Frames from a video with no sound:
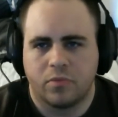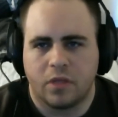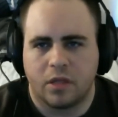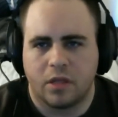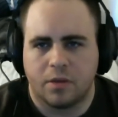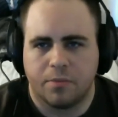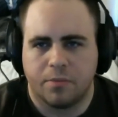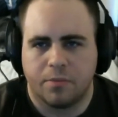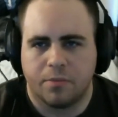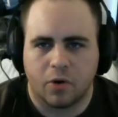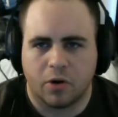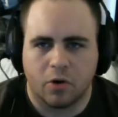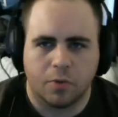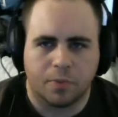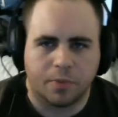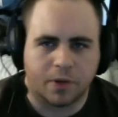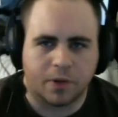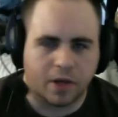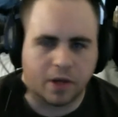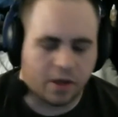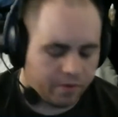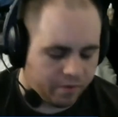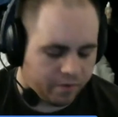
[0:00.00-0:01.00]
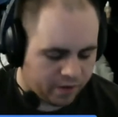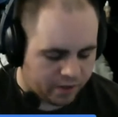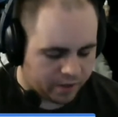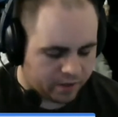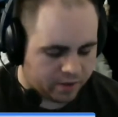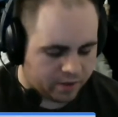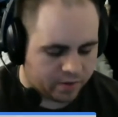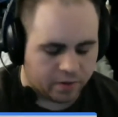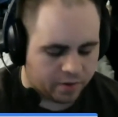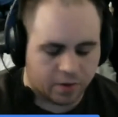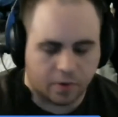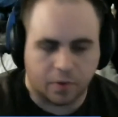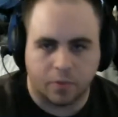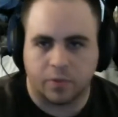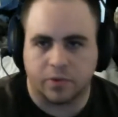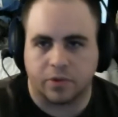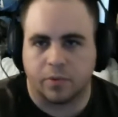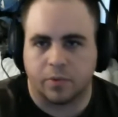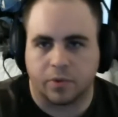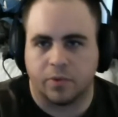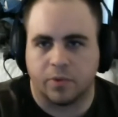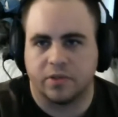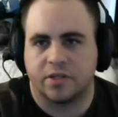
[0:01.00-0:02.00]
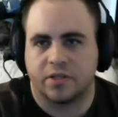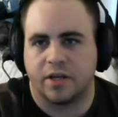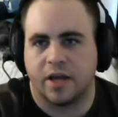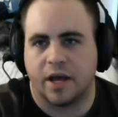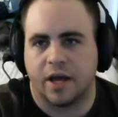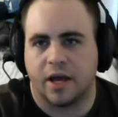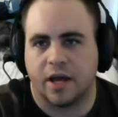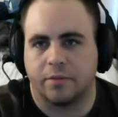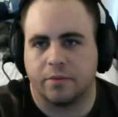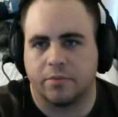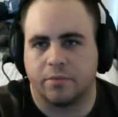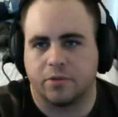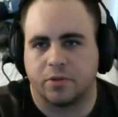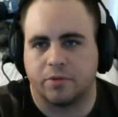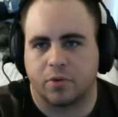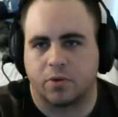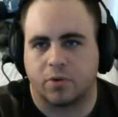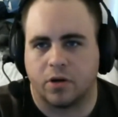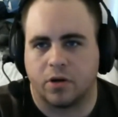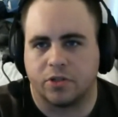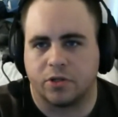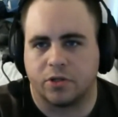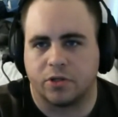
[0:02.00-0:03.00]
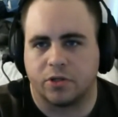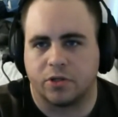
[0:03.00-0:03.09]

but I grew up kind of like with the Wednesday Addams crush,